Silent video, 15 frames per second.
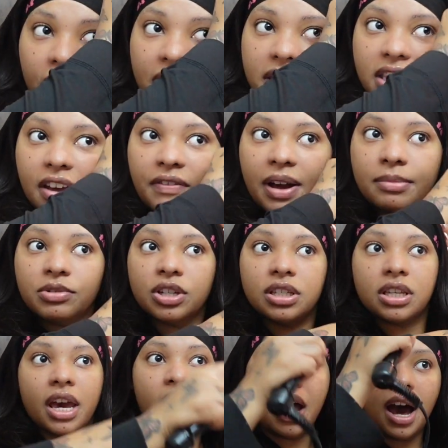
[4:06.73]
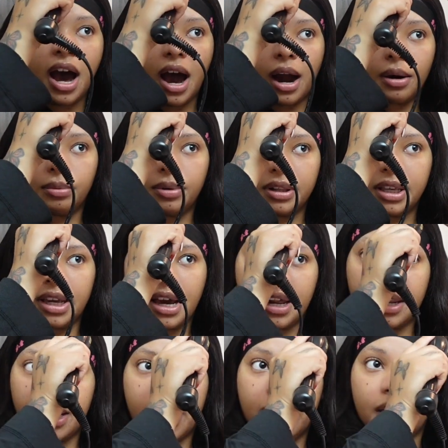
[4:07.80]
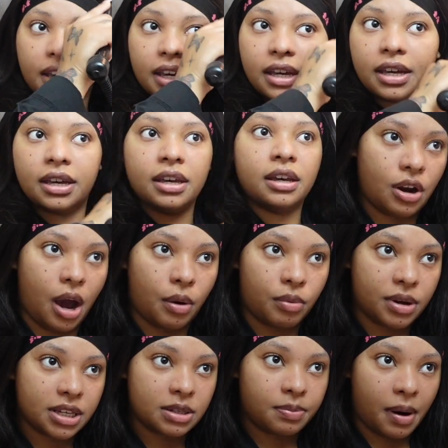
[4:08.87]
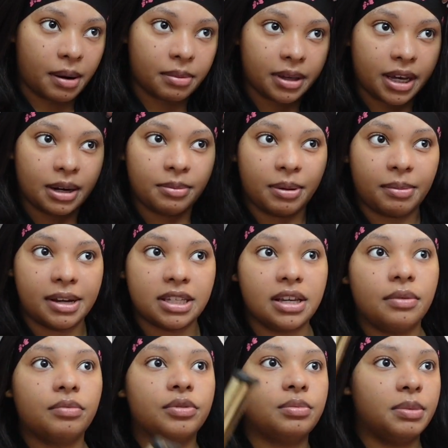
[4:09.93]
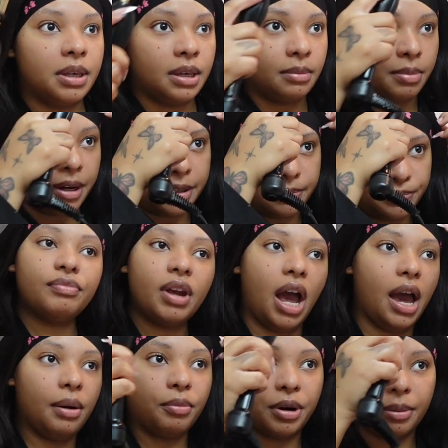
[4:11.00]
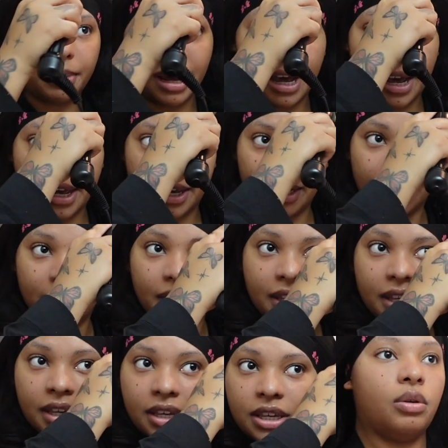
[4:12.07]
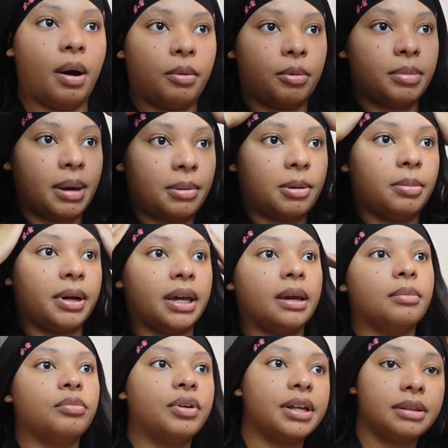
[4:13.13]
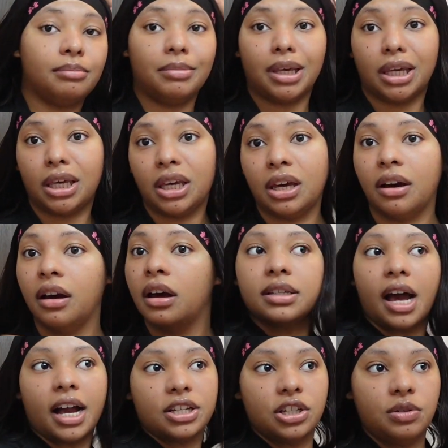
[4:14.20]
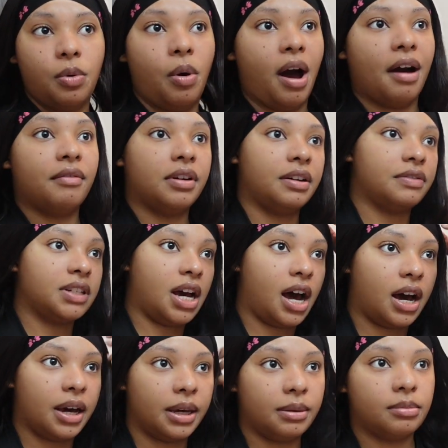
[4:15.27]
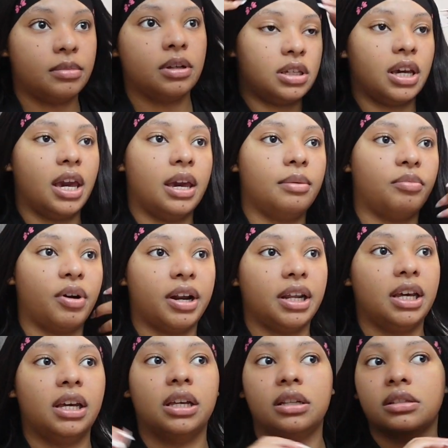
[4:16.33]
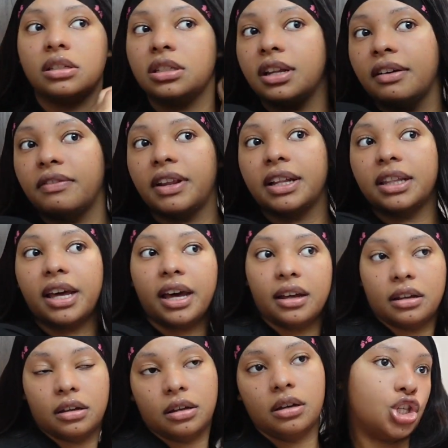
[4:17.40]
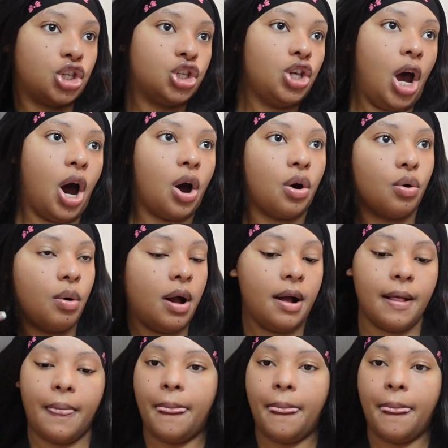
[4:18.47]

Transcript: all that stuff. I'm just, I really gotta like, know, I was probably gonna bring my son with me, but I'm running behind. So I won't be able to bring him with me. I just won't have enough time to get him ready and stuff like that. So,